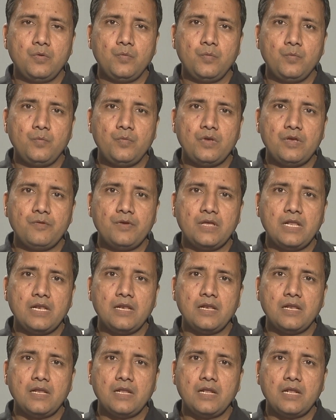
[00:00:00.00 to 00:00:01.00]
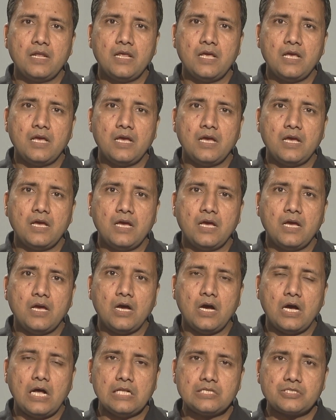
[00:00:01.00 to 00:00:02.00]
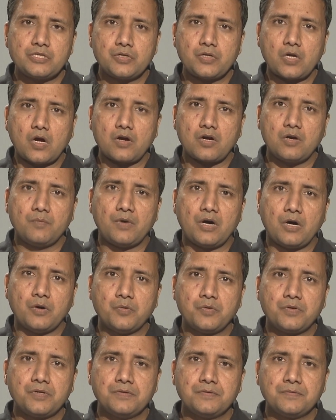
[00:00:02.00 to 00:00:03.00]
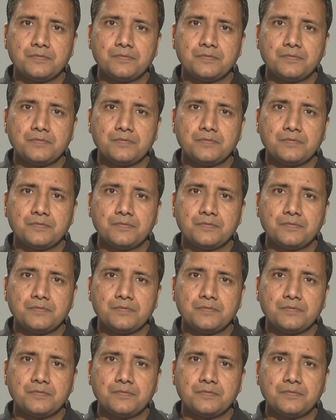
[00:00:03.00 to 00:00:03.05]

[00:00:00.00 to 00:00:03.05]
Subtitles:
we will also talk about